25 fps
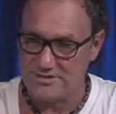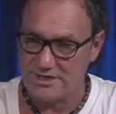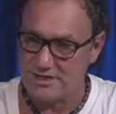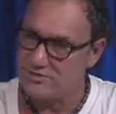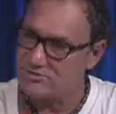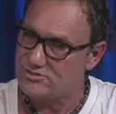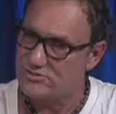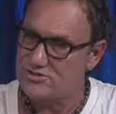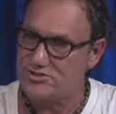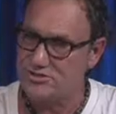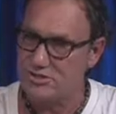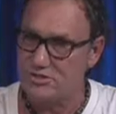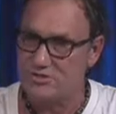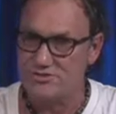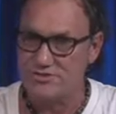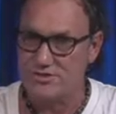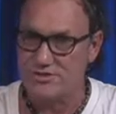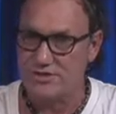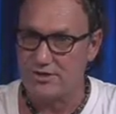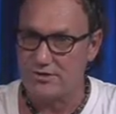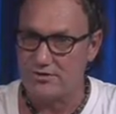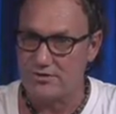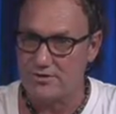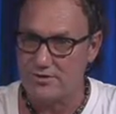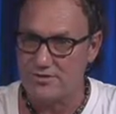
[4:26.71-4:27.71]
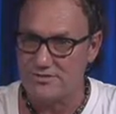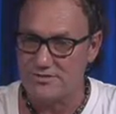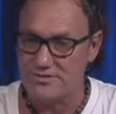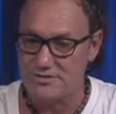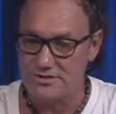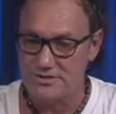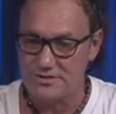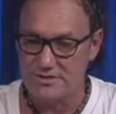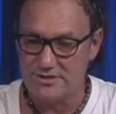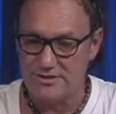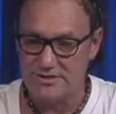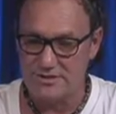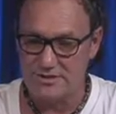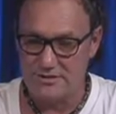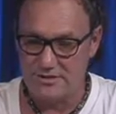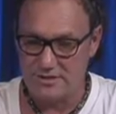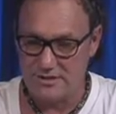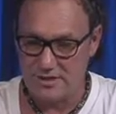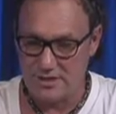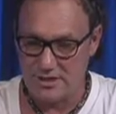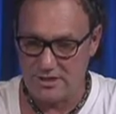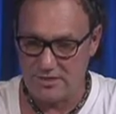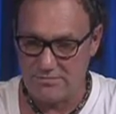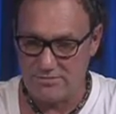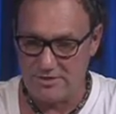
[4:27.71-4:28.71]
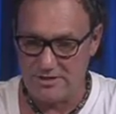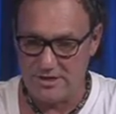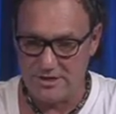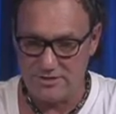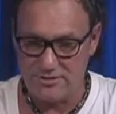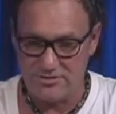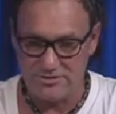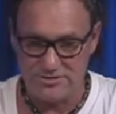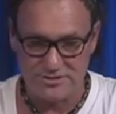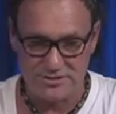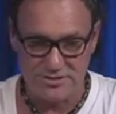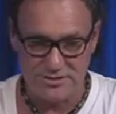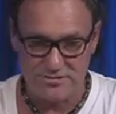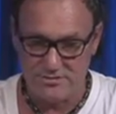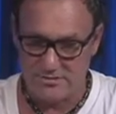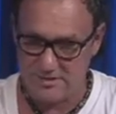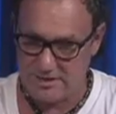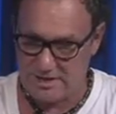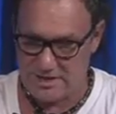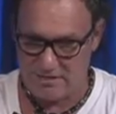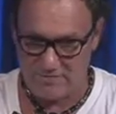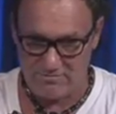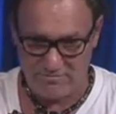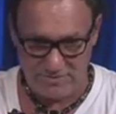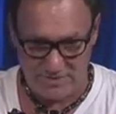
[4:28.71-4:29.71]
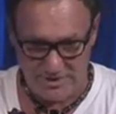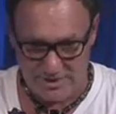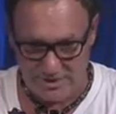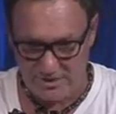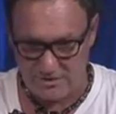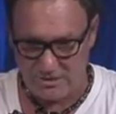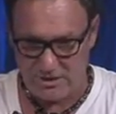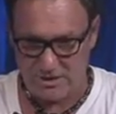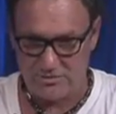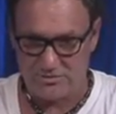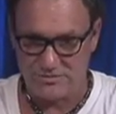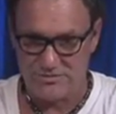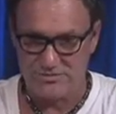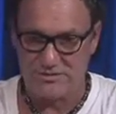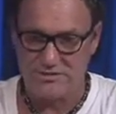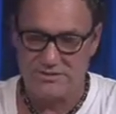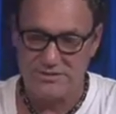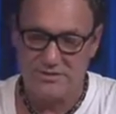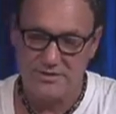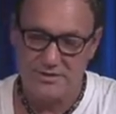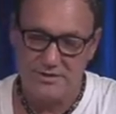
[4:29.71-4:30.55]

I used to sell securities, and I used to have the ale house